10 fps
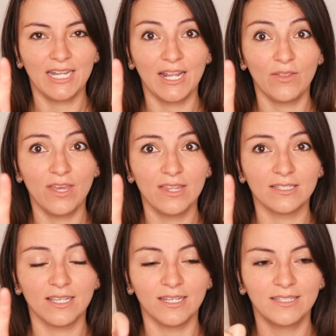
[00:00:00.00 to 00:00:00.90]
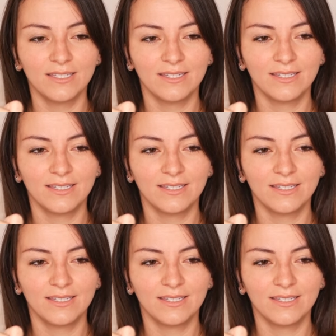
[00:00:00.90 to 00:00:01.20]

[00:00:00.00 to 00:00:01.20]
Now the other side.